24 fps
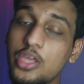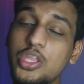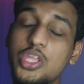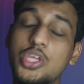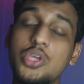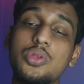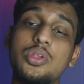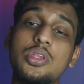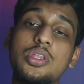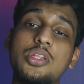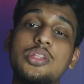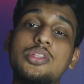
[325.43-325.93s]

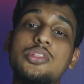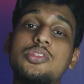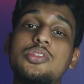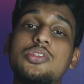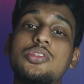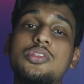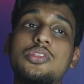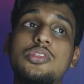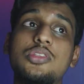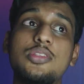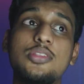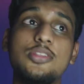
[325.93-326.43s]
You need
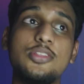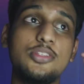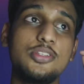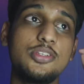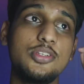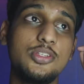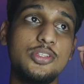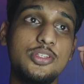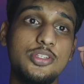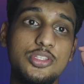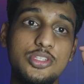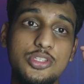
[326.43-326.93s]

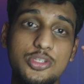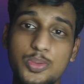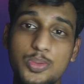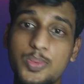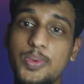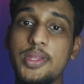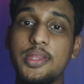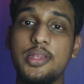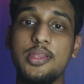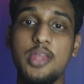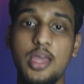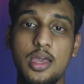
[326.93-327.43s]
to do
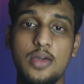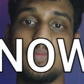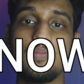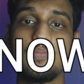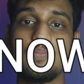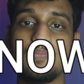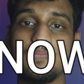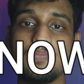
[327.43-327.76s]
it now,